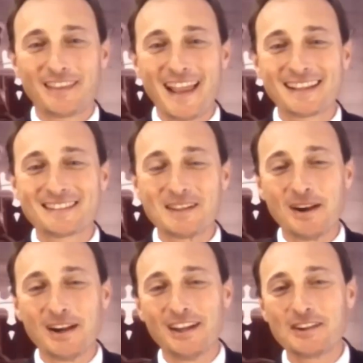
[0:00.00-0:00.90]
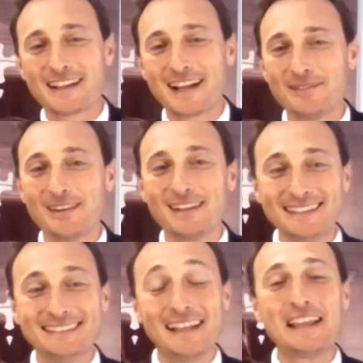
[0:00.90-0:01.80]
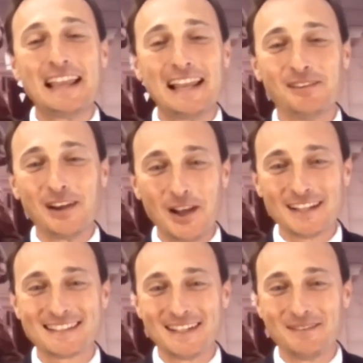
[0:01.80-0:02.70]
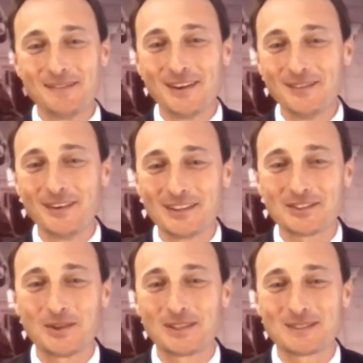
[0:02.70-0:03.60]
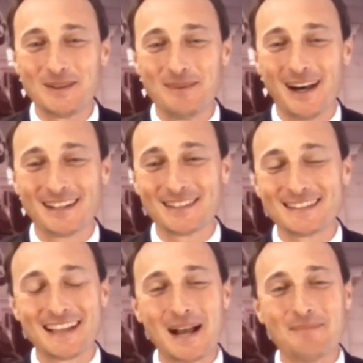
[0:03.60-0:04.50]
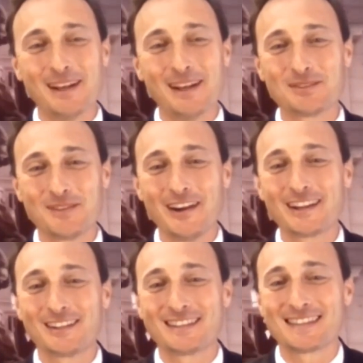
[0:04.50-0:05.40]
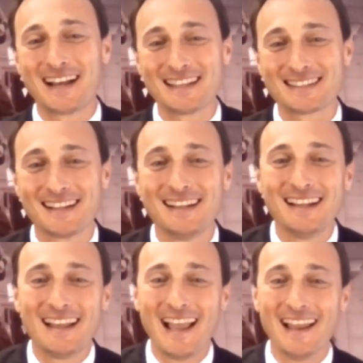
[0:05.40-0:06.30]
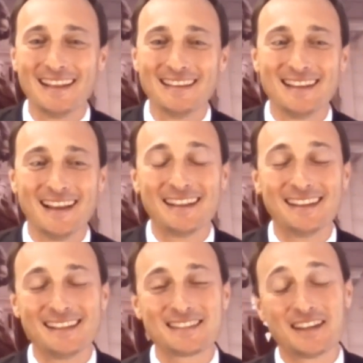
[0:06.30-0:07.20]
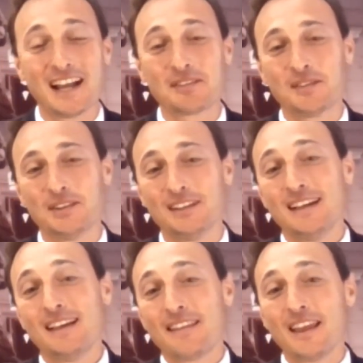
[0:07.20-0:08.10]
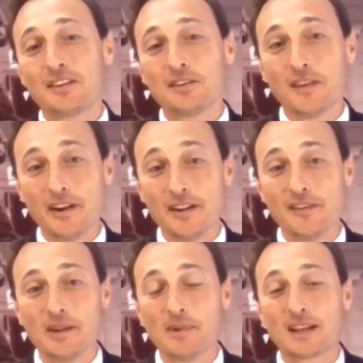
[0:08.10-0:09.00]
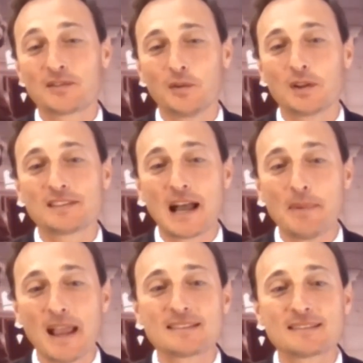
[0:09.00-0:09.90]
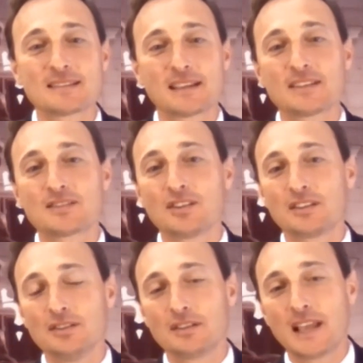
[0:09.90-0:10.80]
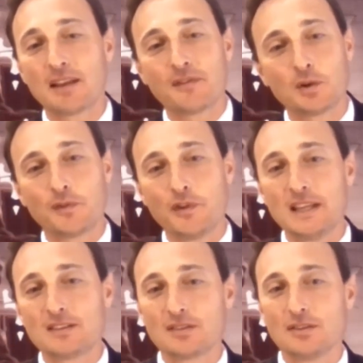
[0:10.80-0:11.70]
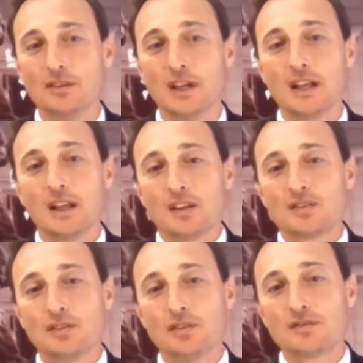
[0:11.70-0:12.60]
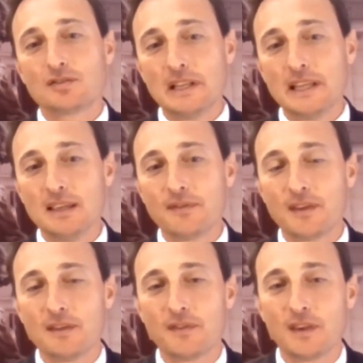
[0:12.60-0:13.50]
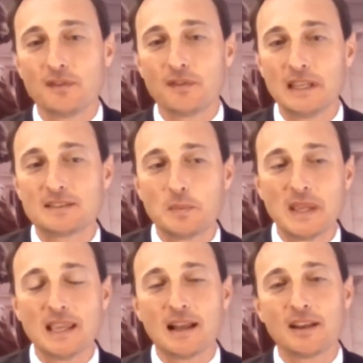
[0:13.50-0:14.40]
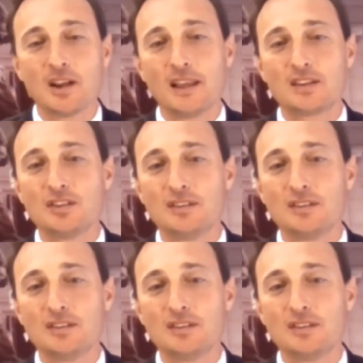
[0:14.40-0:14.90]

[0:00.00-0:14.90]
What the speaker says: Thanks, Simona. You covered a hell of a lot in a very, very short amount of time, but it was very concise and insightful. Thank you very, very much for your time. As discussed, you can feel free to leave if needs be. I know that